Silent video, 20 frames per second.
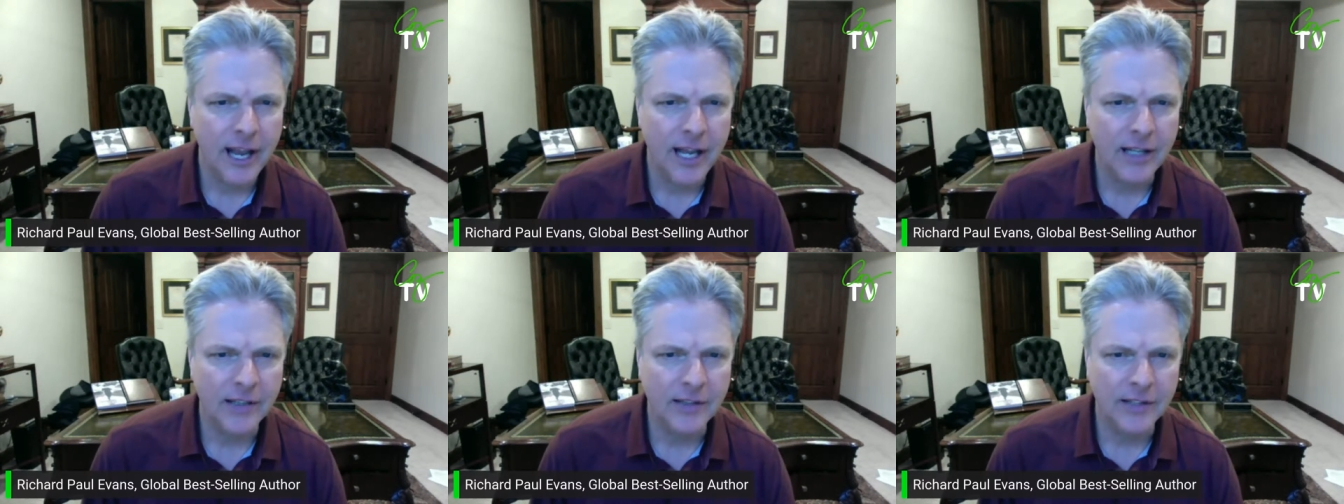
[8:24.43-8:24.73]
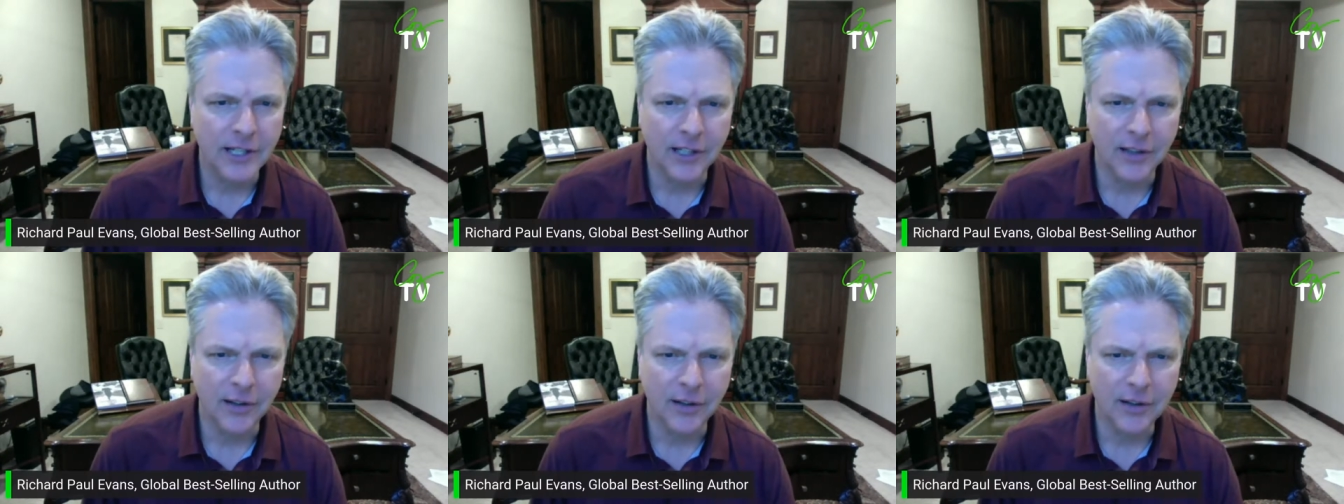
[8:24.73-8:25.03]
And
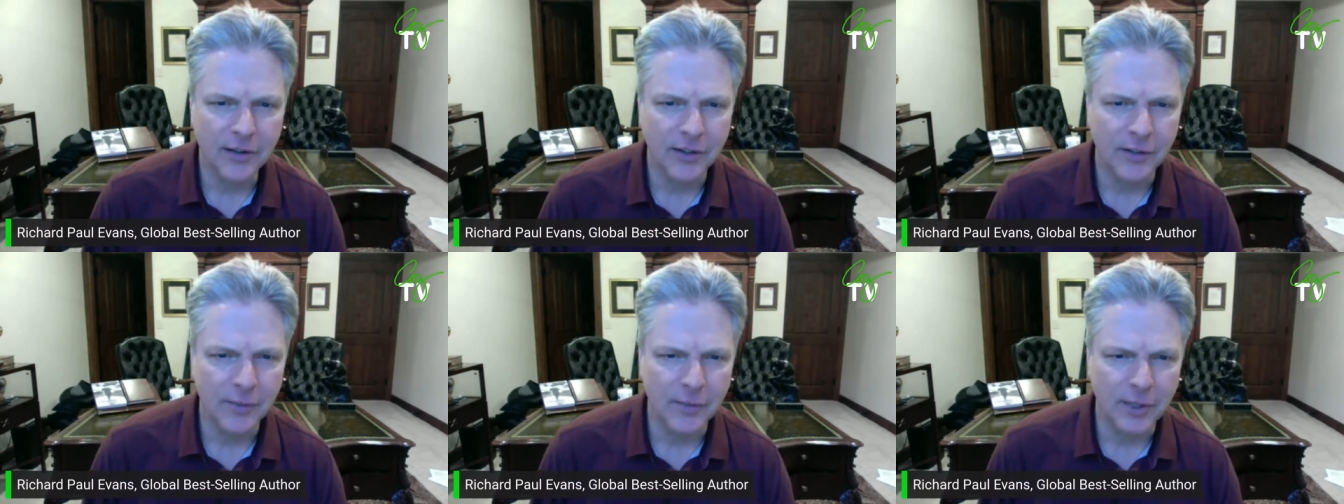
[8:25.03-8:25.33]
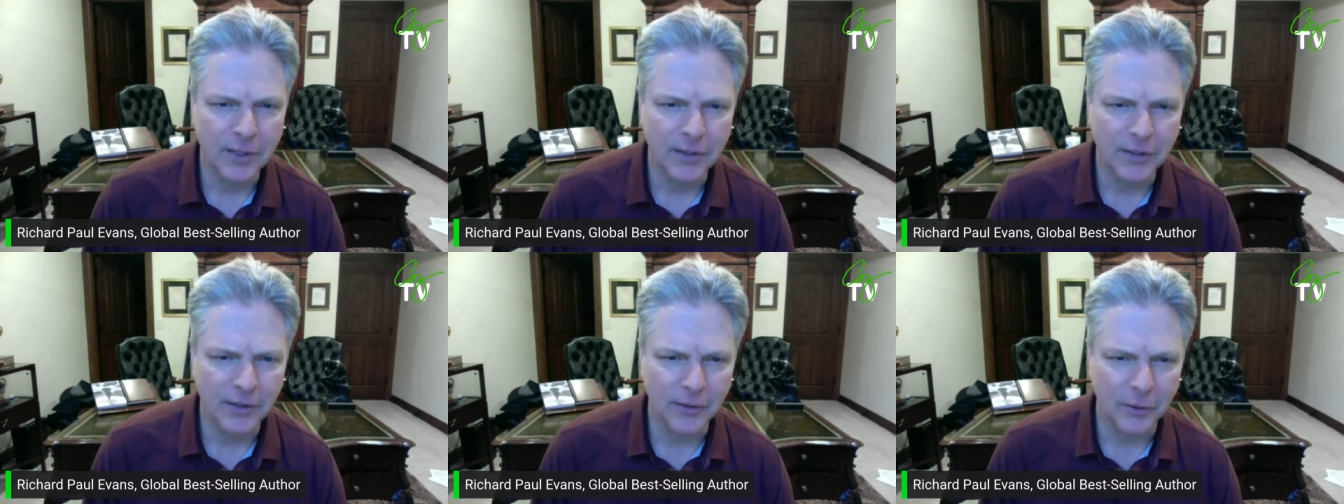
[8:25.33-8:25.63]
she looked at
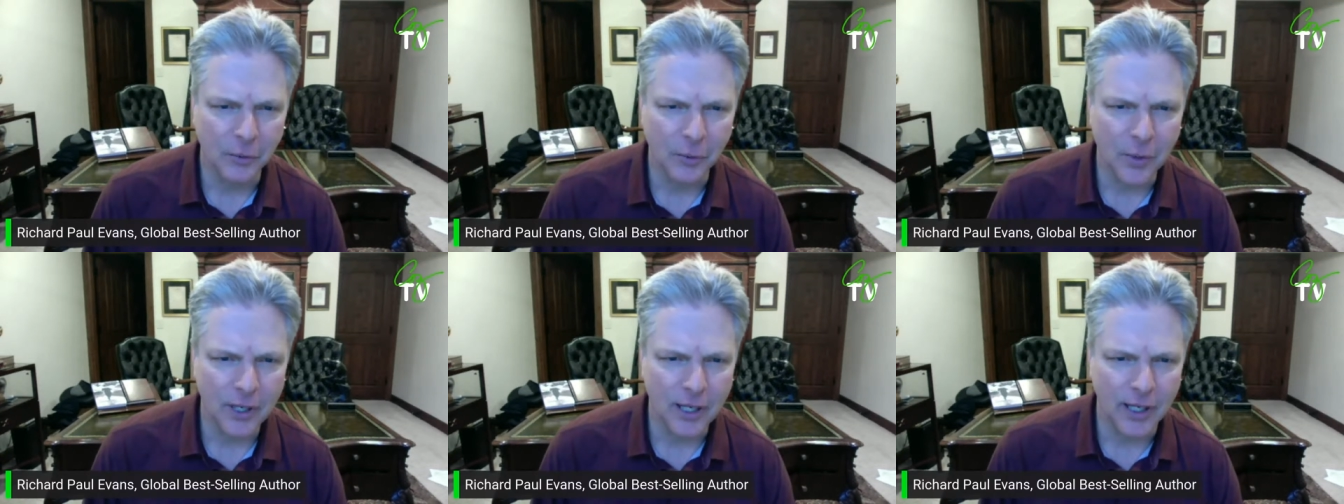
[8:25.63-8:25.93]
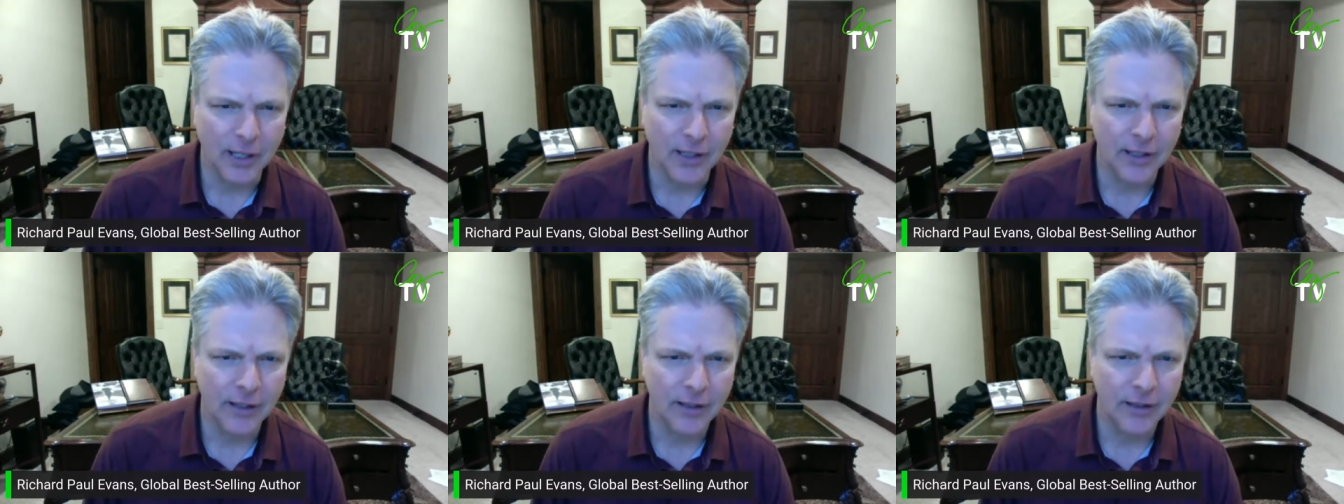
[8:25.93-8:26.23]
me, and she was, "A
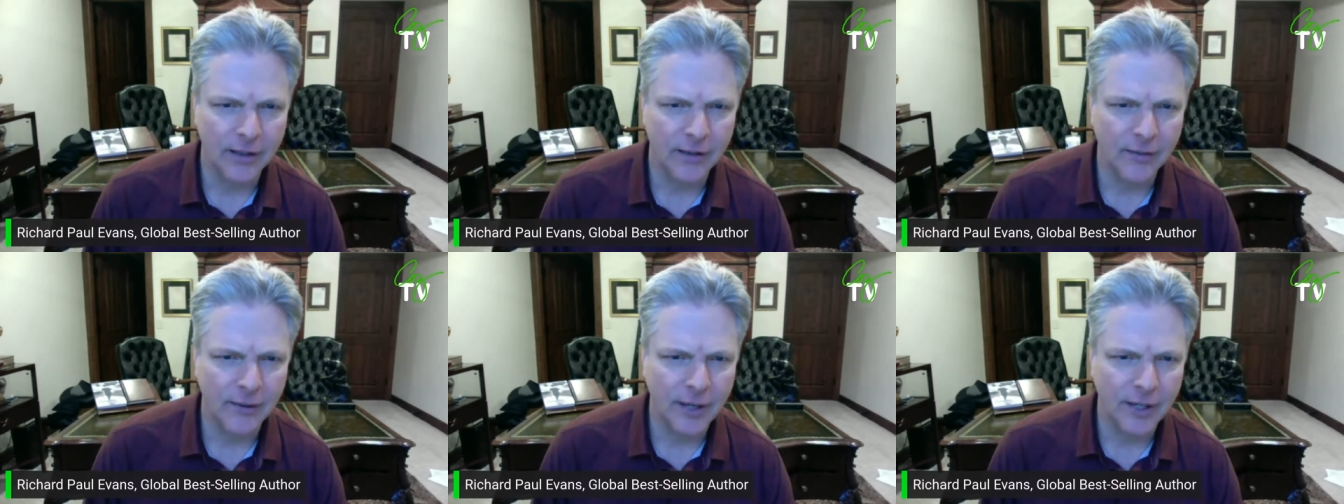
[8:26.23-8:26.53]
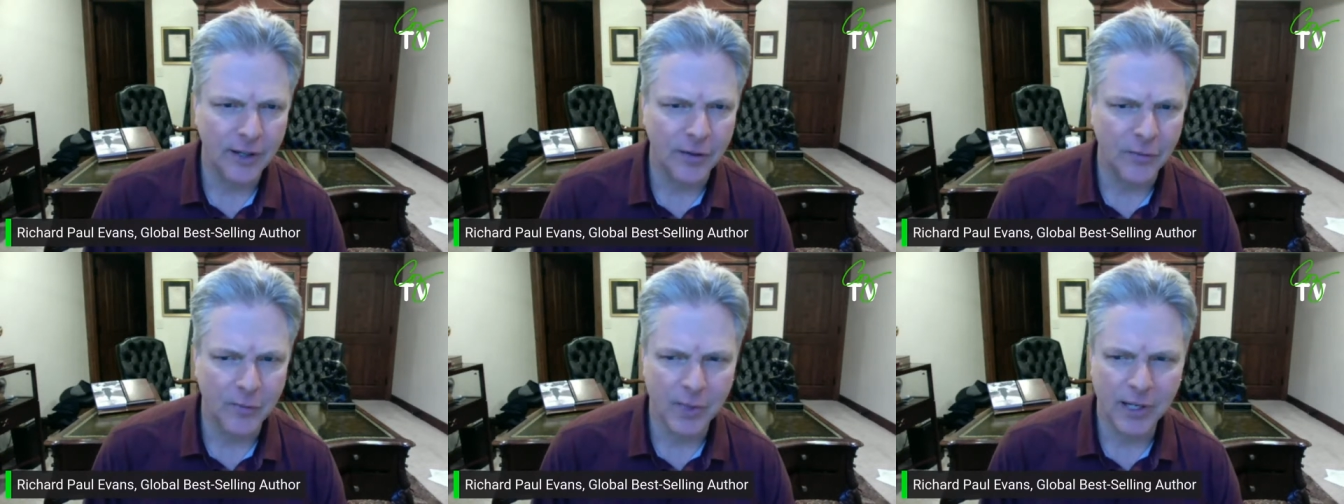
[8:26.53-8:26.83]
week,
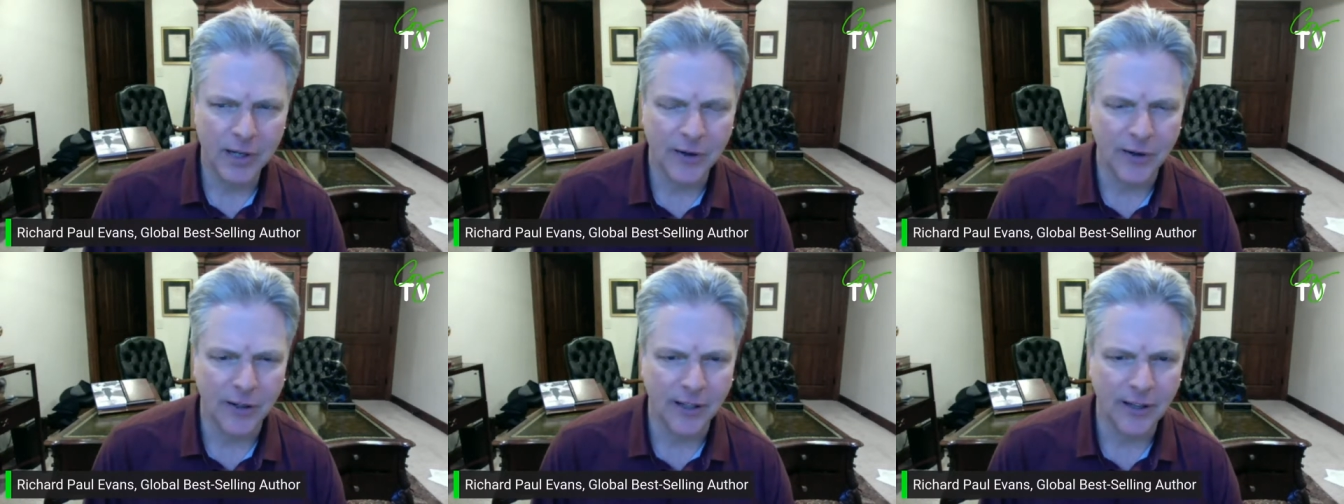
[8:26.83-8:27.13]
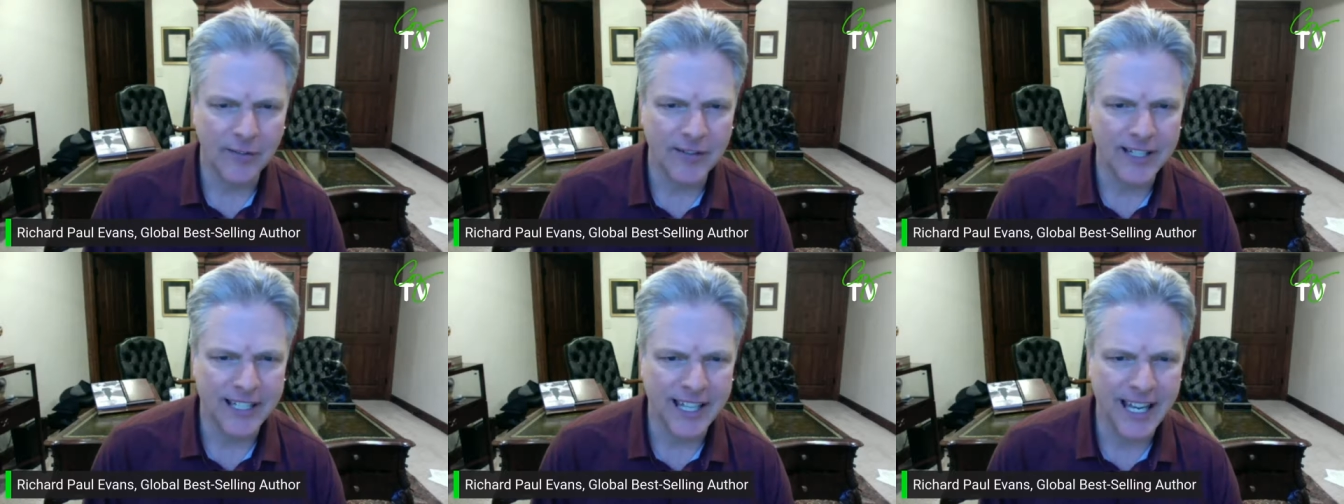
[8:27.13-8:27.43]
Rick? You've been here
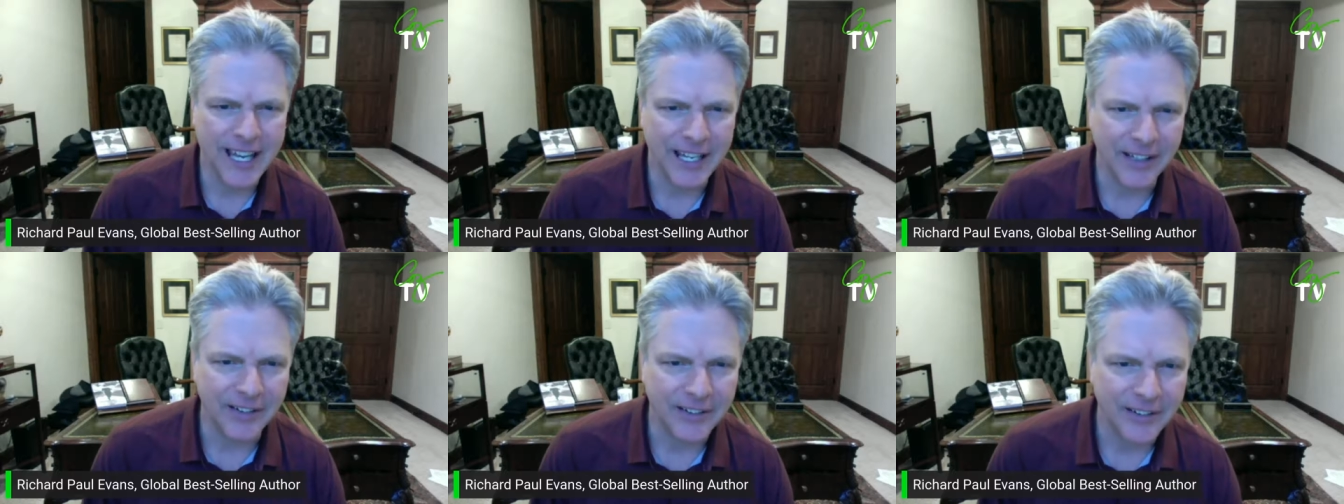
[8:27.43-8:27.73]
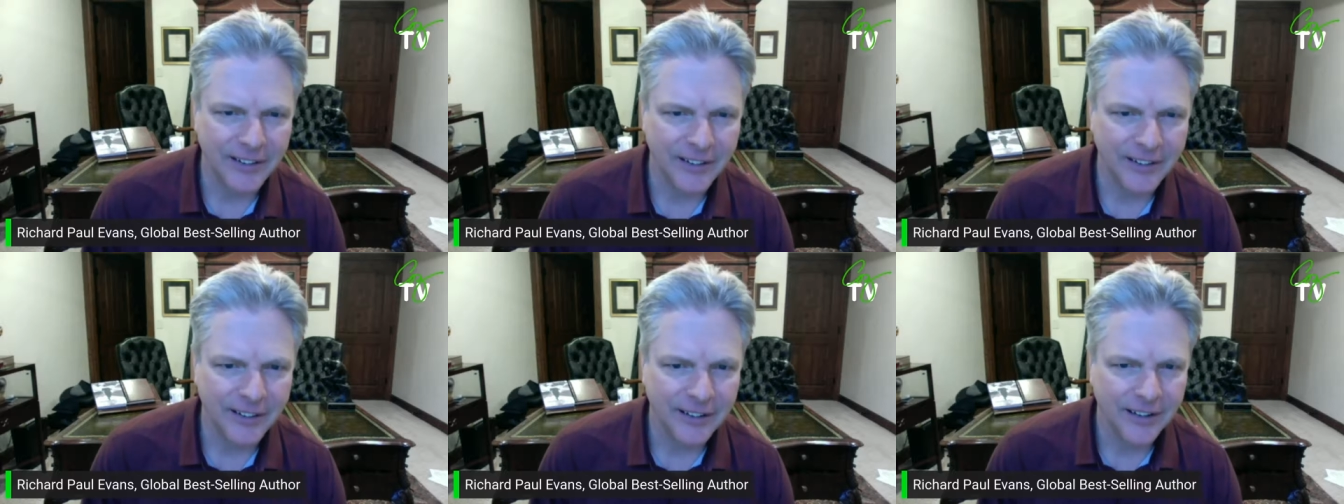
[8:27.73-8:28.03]
11
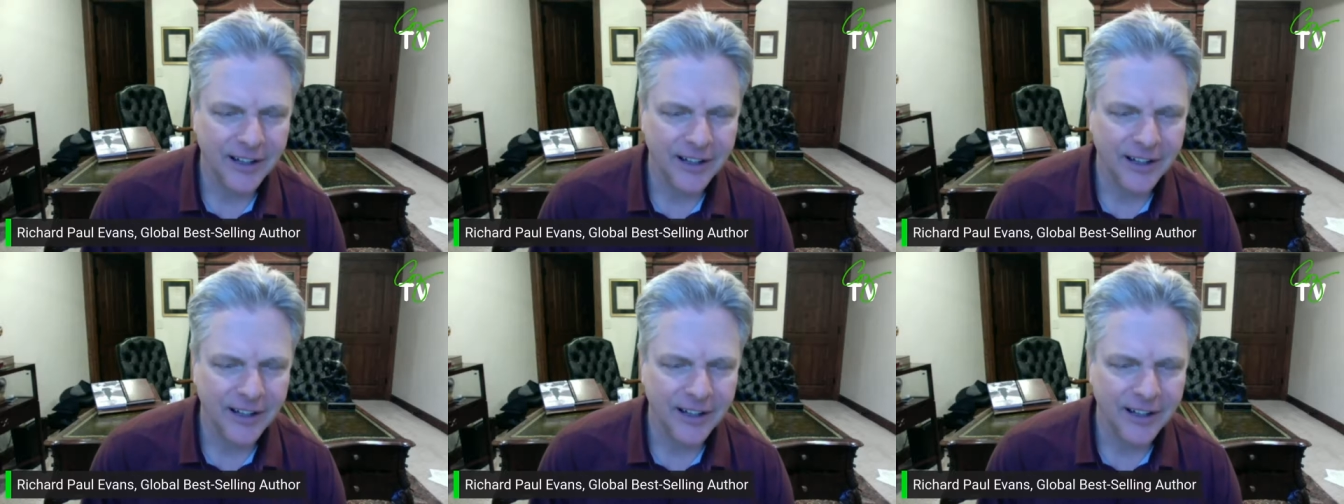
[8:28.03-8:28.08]
days."